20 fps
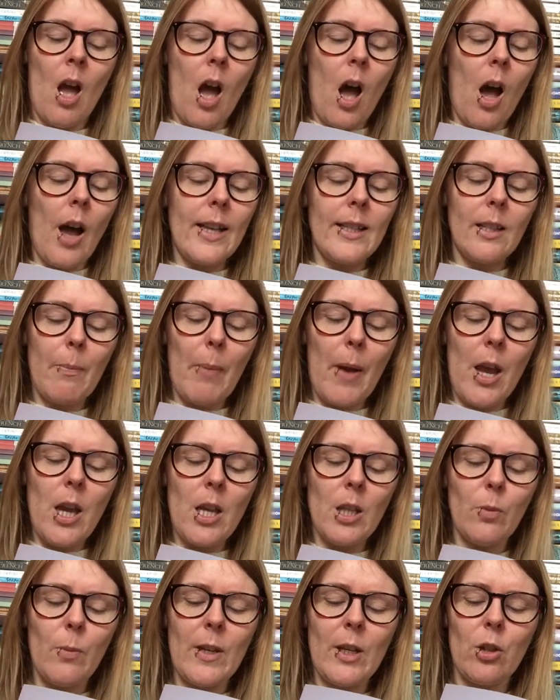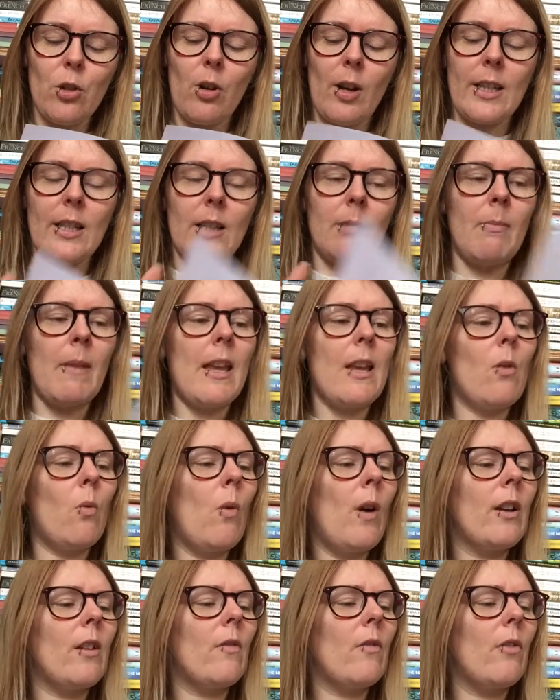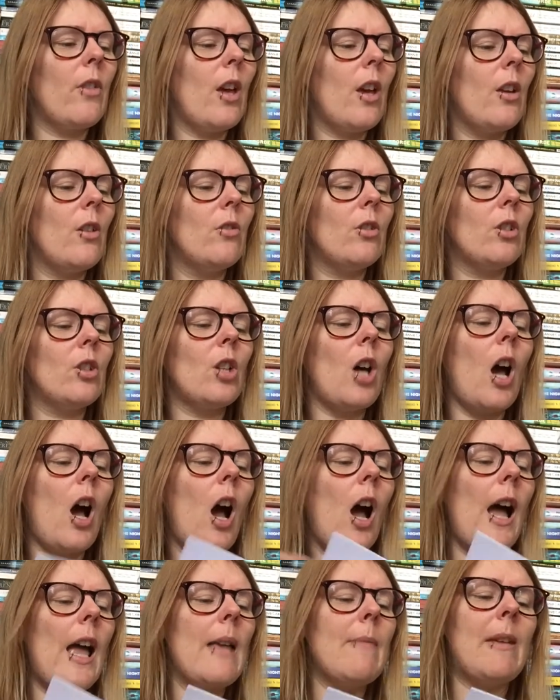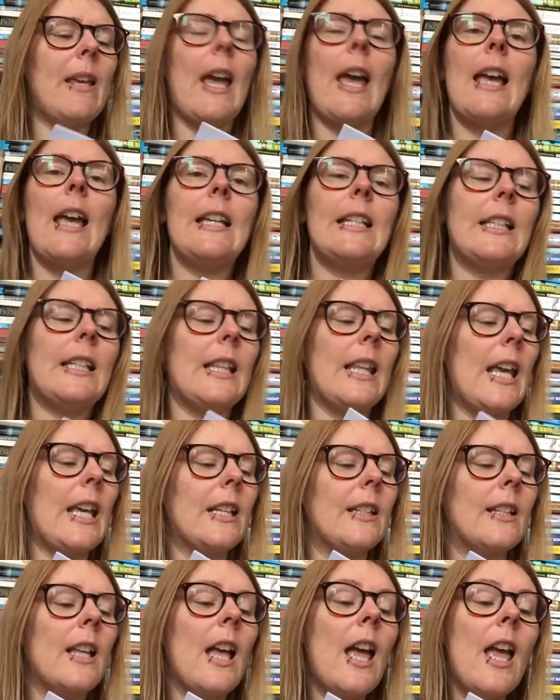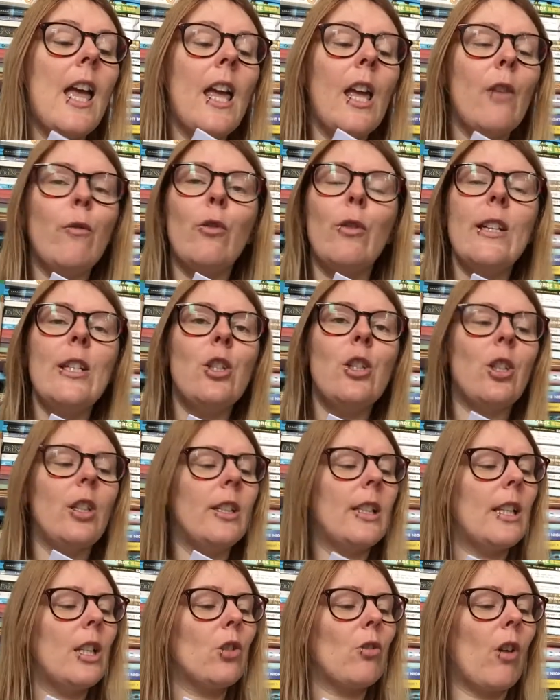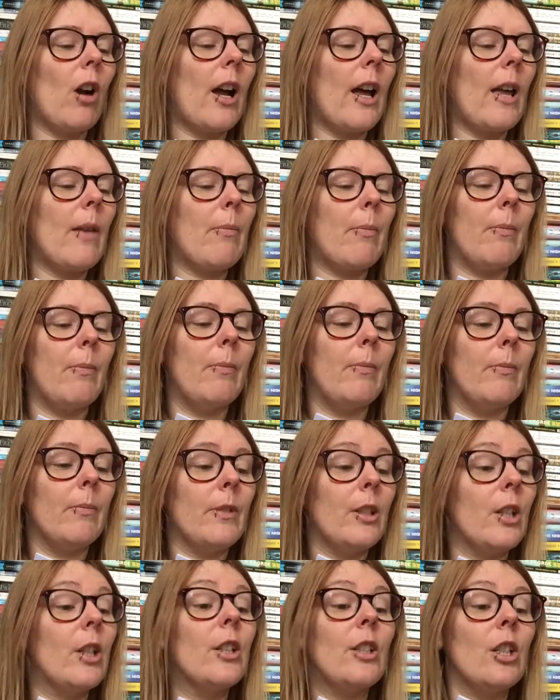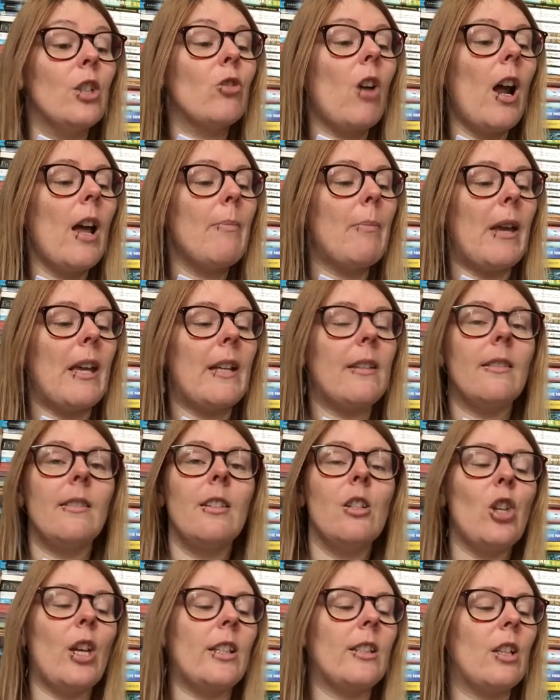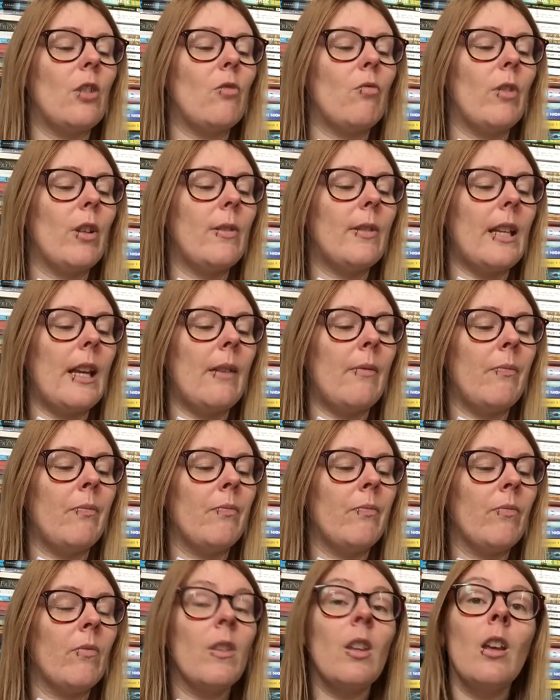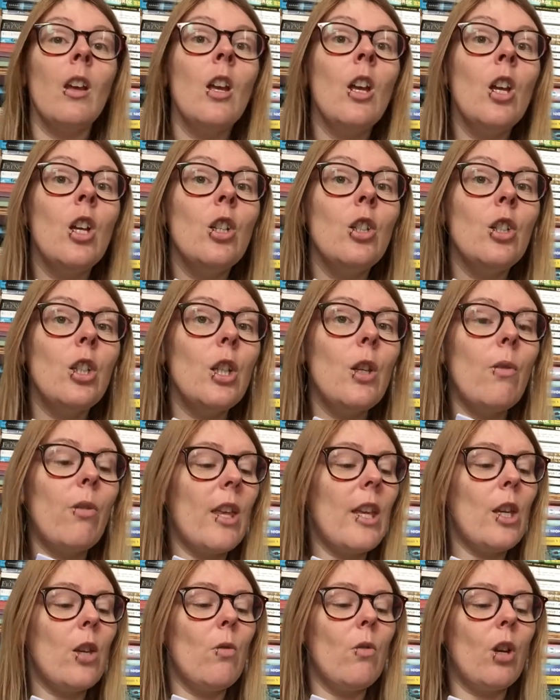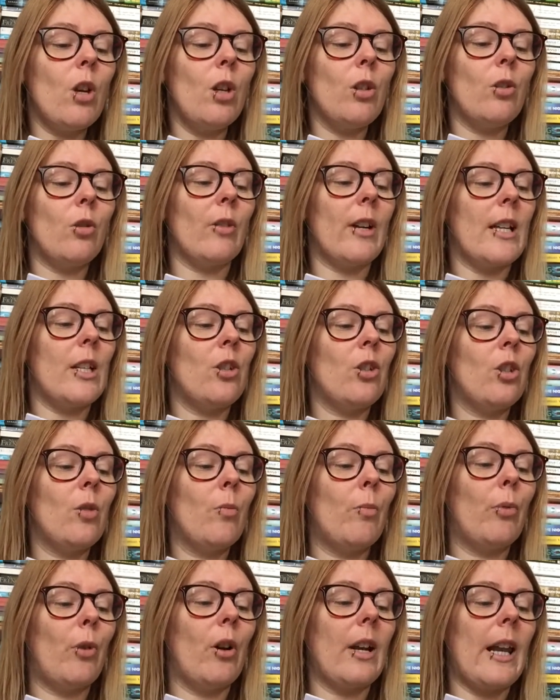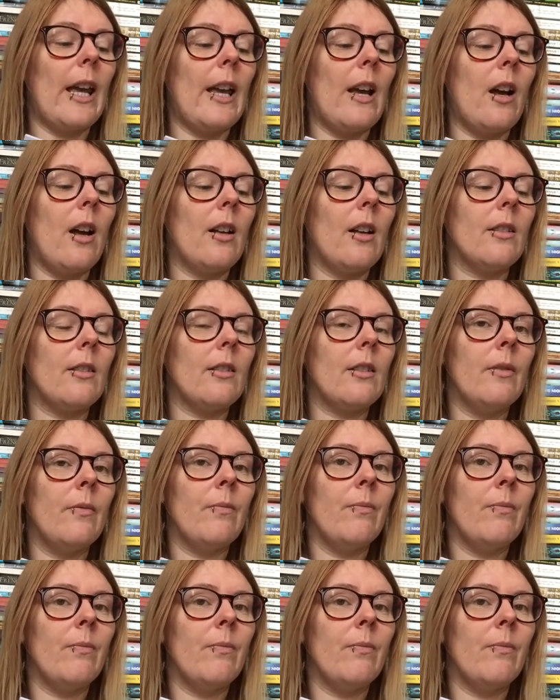"I suppose we could try to make one of those time case things, if Cringe could describe it, suggested Rusin. "Do you think you could, Cringe?" Bronglay asked.